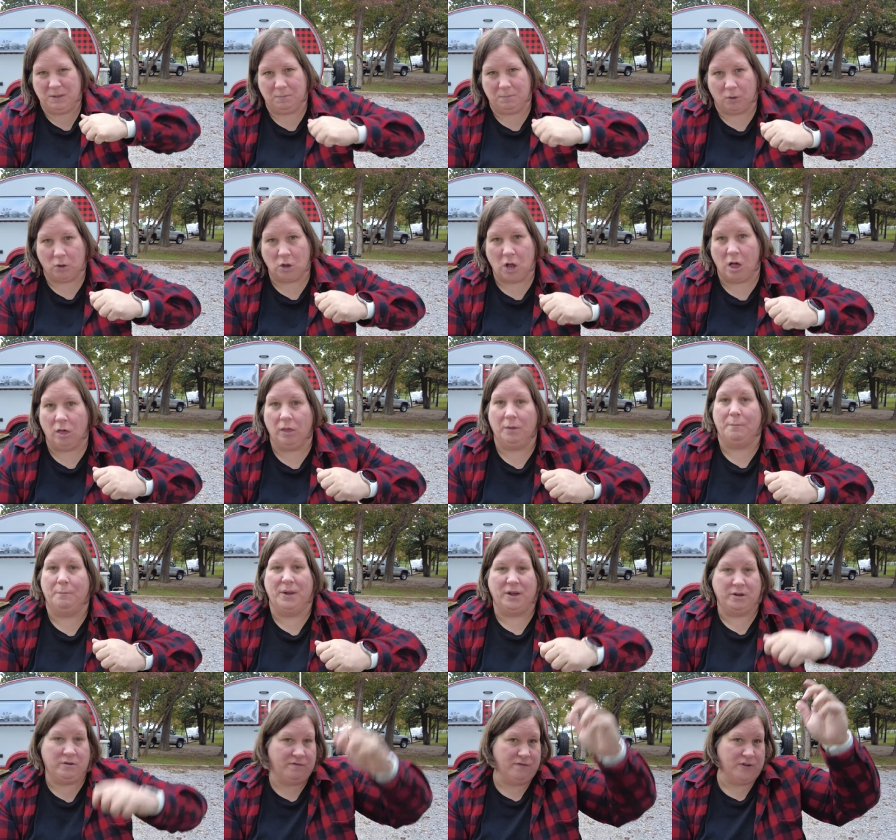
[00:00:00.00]
people call it
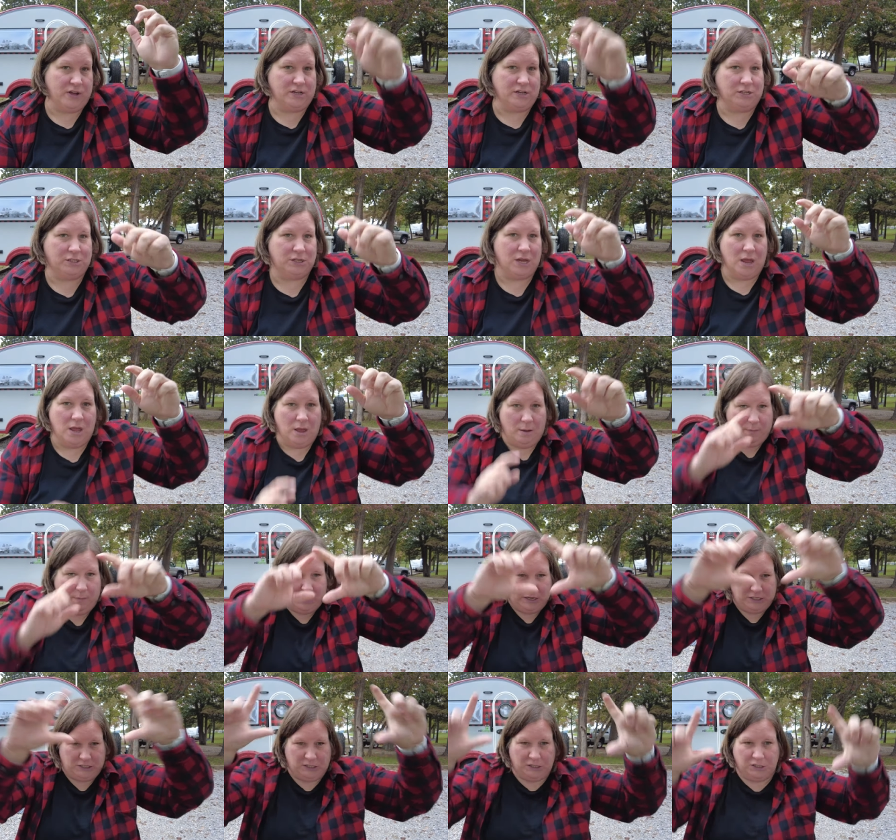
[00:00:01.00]
bug fuzz,
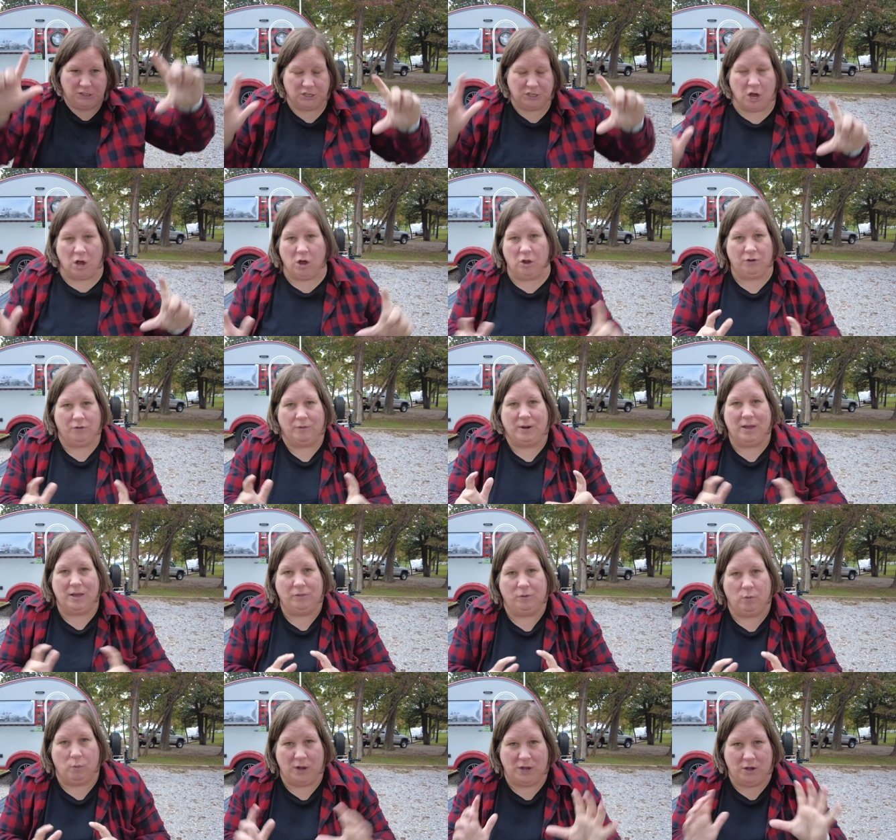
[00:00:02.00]
but it's installed
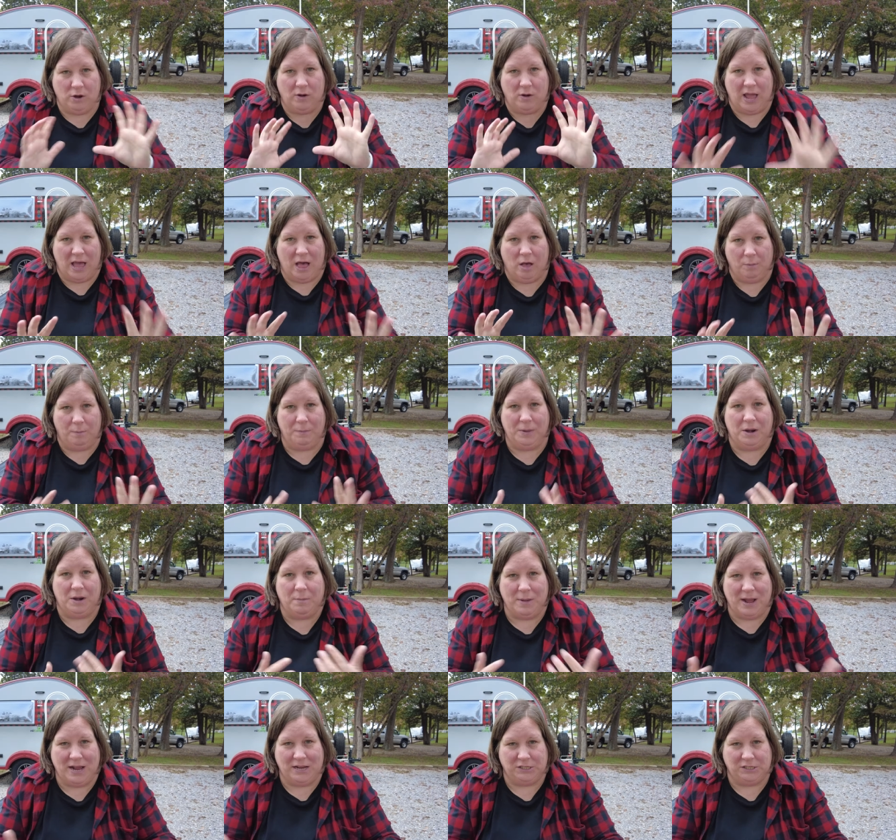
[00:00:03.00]
around the window to help
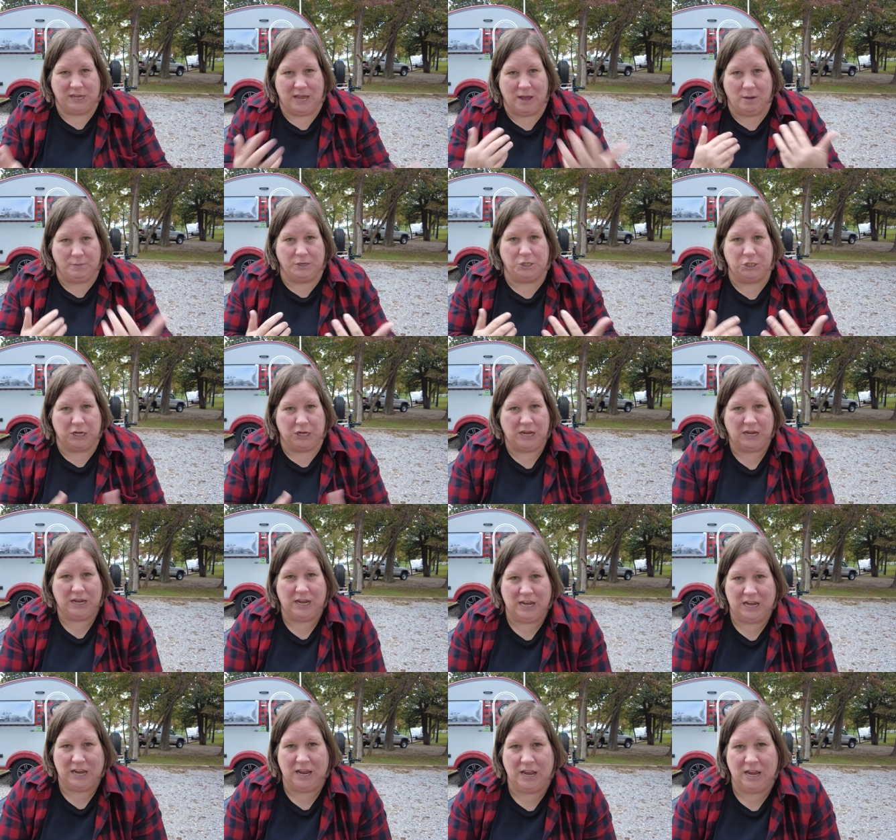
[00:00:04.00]
minimize how much can
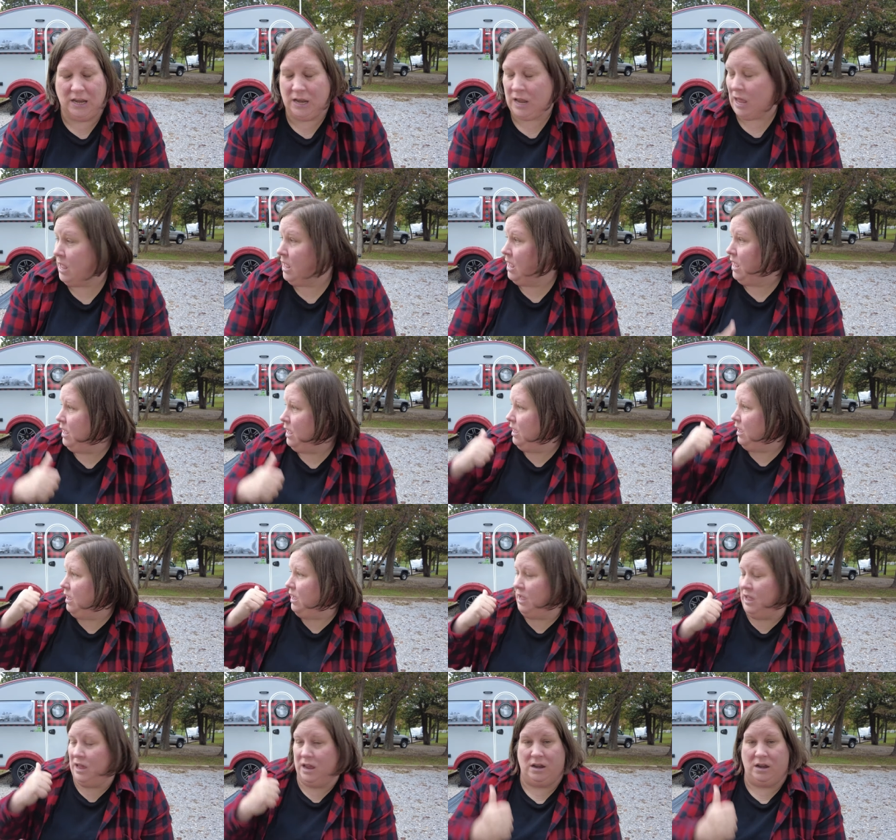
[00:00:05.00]
get in
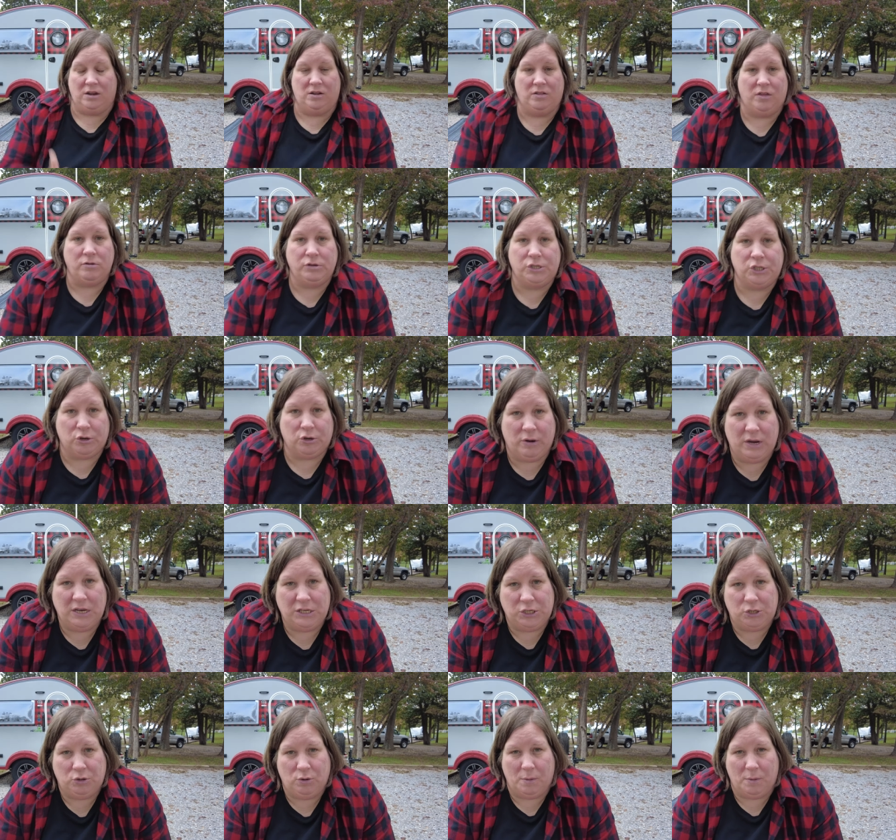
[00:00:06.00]
and those
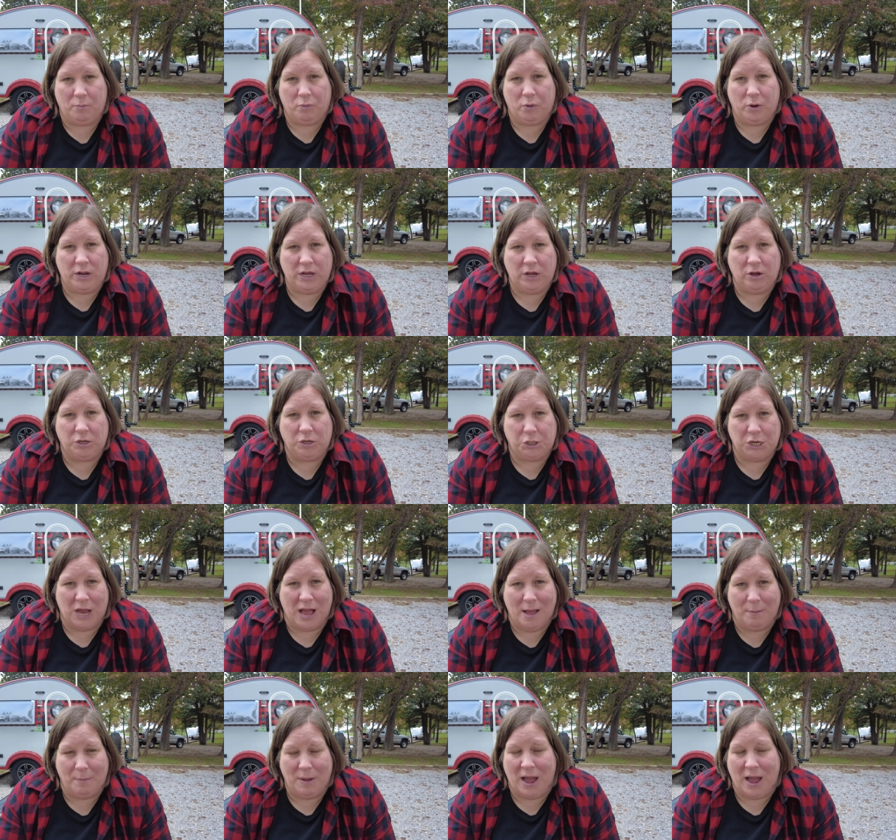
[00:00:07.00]
screens do a pretty good
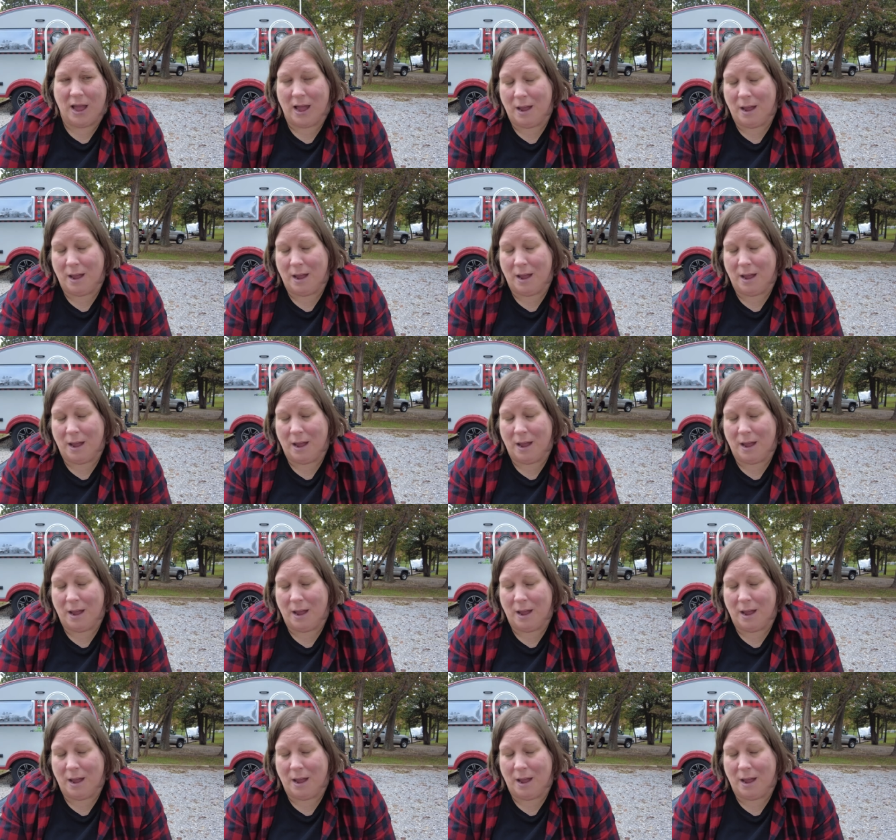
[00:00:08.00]
job.